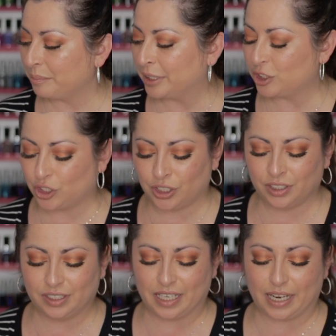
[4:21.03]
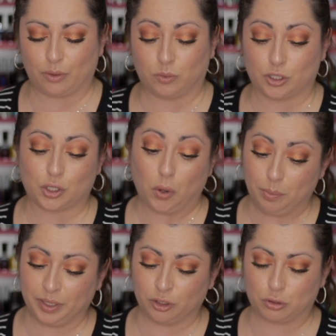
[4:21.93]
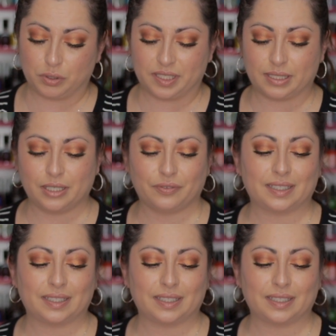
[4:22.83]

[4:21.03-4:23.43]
mentioned that I was hoping to receive,